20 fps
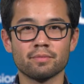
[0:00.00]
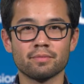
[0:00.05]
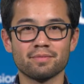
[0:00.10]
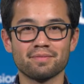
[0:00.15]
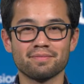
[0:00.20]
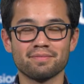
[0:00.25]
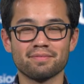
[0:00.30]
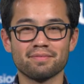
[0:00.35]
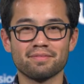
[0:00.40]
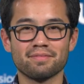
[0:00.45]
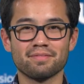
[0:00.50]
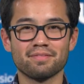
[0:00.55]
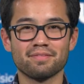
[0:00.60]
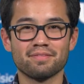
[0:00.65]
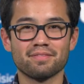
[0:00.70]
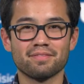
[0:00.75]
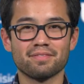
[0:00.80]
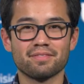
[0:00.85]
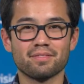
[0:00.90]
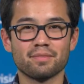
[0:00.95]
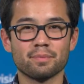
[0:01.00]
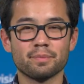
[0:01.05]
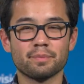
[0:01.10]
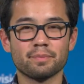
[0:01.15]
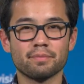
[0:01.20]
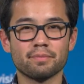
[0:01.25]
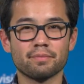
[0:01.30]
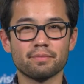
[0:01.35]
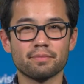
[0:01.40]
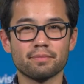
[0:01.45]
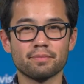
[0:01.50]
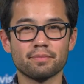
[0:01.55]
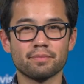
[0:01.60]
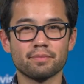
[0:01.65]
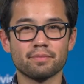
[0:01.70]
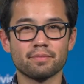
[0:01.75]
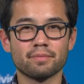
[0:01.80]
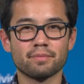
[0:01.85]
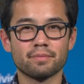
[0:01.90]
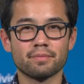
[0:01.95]

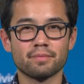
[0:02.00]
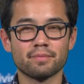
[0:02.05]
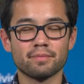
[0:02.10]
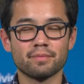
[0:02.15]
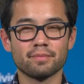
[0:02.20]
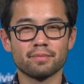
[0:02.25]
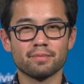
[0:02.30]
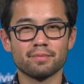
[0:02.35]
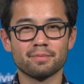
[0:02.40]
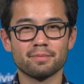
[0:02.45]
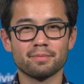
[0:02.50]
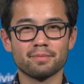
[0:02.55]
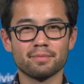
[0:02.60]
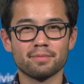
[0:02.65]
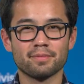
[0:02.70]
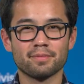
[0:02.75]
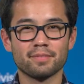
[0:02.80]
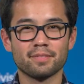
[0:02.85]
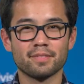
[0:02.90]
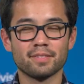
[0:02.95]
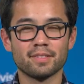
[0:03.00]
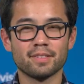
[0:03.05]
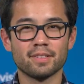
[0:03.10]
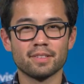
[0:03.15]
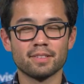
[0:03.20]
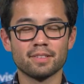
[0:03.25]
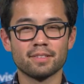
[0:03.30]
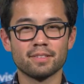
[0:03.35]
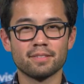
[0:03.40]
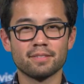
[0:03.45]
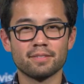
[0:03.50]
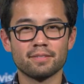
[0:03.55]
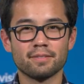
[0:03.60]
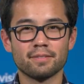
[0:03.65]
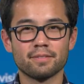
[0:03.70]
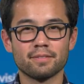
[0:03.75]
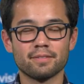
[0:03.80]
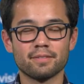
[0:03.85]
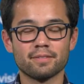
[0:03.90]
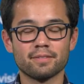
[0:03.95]

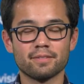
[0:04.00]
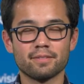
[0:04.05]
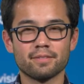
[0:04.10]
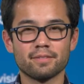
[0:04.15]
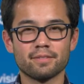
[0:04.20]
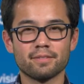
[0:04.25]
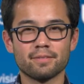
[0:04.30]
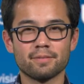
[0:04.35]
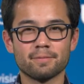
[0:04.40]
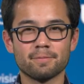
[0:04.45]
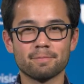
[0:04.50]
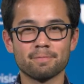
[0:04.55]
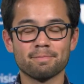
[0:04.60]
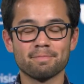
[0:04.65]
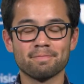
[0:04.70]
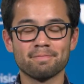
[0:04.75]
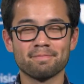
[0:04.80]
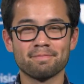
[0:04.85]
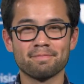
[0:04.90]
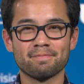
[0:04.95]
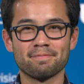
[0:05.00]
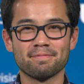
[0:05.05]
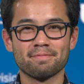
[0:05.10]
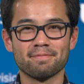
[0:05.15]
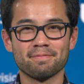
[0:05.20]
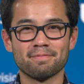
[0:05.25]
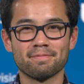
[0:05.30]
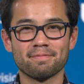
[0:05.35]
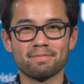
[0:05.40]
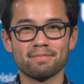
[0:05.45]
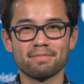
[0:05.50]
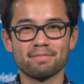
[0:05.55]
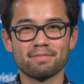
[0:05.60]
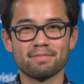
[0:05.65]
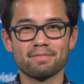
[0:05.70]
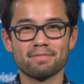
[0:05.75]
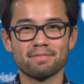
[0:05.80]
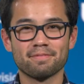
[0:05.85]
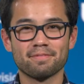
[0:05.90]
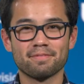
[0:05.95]

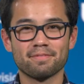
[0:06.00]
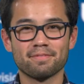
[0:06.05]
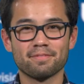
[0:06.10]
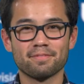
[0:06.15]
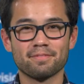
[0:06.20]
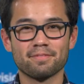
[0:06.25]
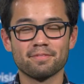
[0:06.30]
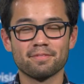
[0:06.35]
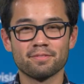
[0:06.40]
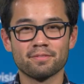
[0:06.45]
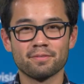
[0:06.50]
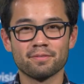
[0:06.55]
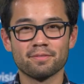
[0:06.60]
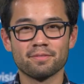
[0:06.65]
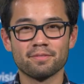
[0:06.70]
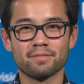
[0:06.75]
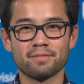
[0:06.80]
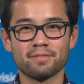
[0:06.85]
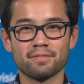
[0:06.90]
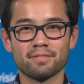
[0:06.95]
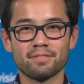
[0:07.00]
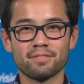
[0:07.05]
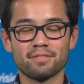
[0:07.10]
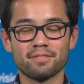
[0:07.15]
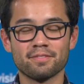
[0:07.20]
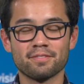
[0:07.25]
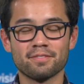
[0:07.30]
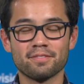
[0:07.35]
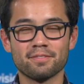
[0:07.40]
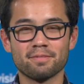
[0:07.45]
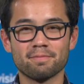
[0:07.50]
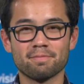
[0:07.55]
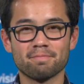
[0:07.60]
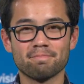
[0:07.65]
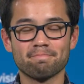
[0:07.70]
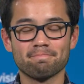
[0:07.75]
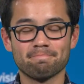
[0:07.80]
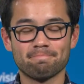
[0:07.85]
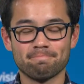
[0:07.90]
This person isn't speaking.